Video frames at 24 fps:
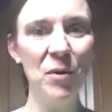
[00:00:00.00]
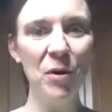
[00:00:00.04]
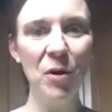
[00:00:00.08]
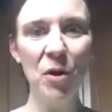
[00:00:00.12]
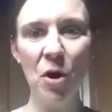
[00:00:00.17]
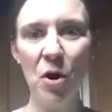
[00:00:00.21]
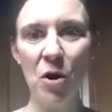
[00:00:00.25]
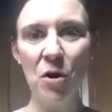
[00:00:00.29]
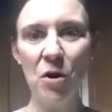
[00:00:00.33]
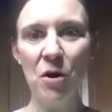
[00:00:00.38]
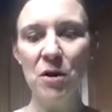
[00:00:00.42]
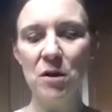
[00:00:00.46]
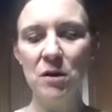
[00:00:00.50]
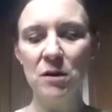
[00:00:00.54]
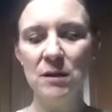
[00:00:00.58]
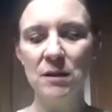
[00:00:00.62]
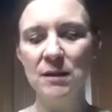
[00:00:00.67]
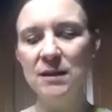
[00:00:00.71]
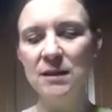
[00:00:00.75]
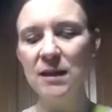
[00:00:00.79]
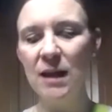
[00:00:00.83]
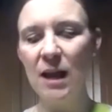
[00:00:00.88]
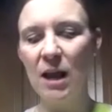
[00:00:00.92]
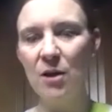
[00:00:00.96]

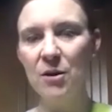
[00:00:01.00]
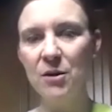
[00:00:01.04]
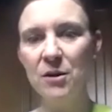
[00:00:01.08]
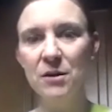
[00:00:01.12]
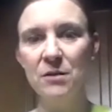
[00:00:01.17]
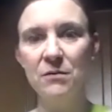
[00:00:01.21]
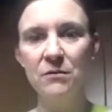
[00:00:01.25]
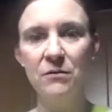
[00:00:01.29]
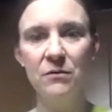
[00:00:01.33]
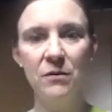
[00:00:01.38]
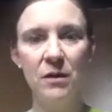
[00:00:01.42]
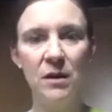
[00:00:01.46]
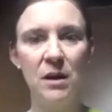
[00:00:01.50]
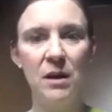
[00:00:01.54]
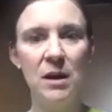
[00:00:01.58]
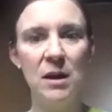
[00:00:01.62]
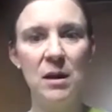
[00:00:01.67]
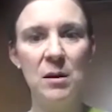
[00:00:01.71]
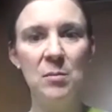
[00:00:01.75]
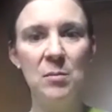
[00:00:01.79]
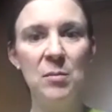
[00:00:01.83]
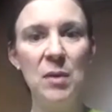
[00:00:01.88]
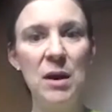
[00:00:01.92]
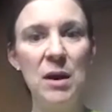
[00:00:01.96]
cards out of
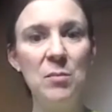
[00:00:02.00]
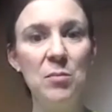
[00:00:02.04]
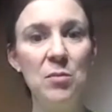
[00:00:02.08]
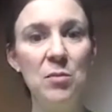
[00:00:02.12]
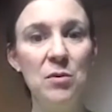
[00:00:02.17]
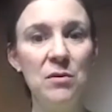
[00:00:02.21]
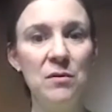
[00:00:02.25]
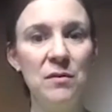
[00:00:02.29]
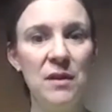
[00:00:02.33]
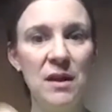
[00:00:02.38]
paper